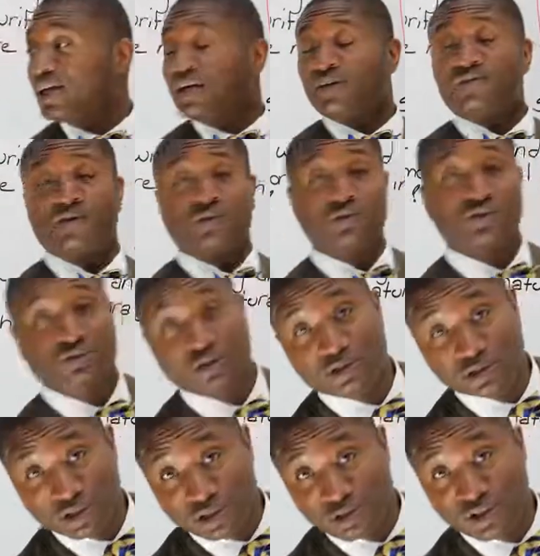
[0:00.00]
If you're in
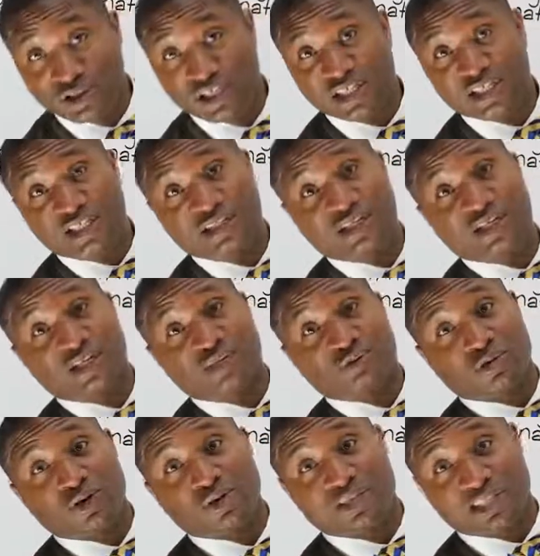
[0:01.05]
Toronto, the TTC is rather